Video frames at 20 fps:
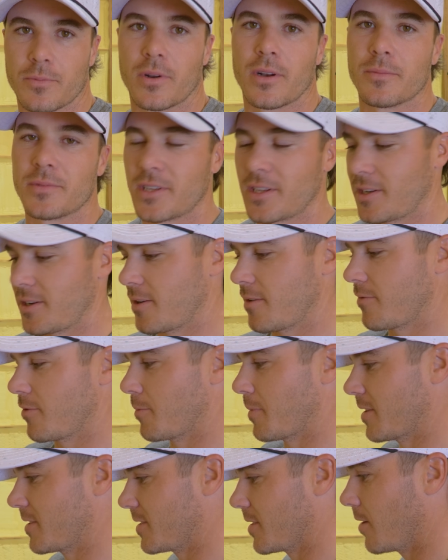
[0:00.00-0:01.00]
but I'm setting it up for
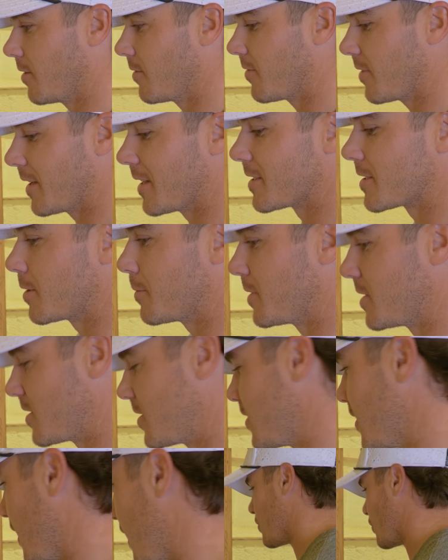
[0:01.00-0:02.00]
myself, and it's gonna be sick.